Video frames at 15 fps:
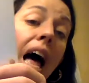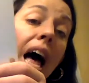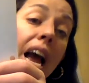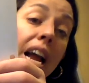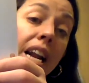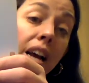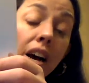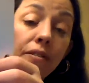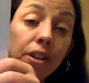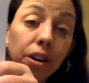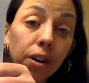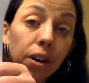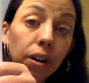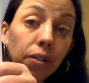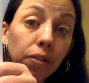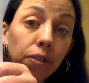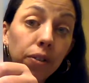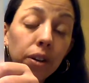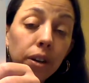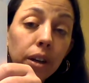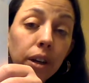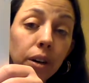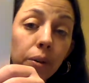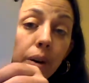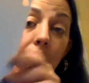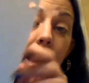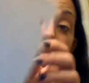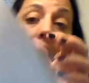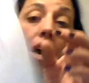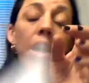of the curve,
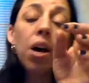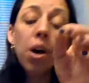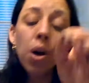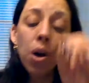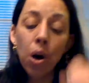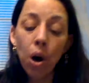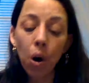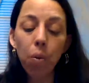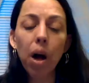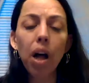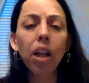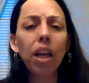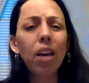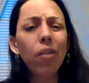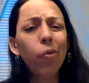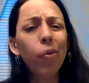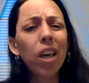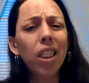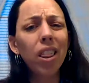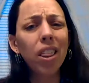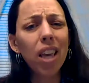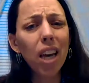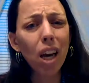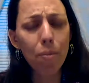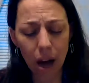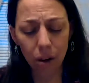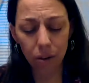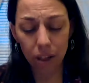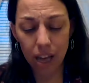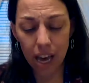okay? Well, if we think
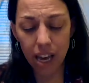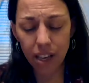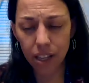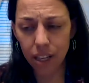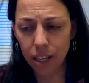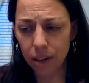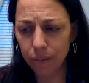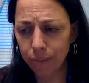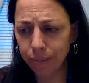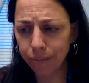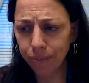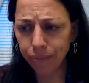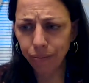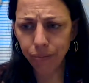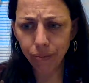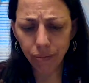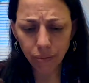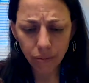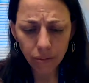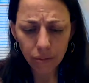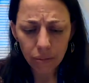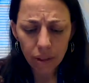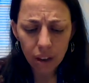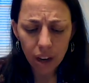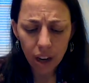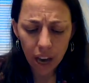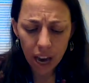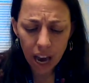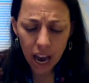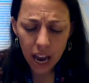about this,
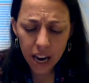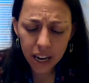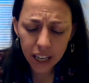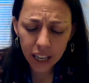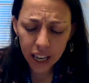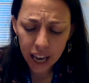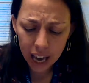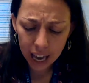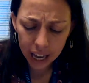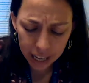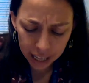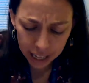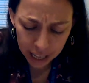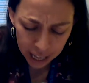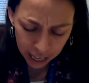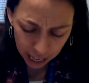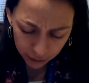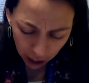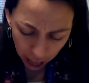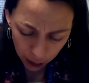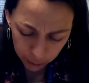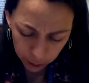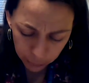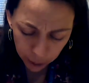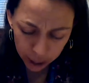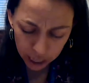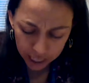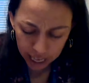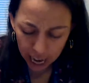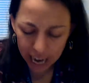and again, if I would put a
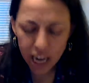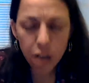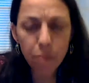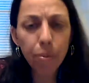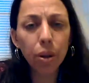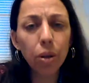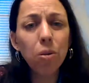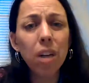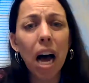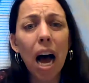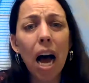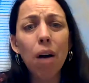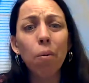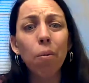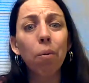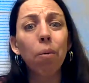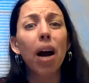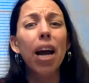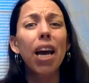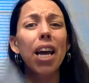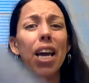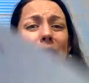tiny blue dot right in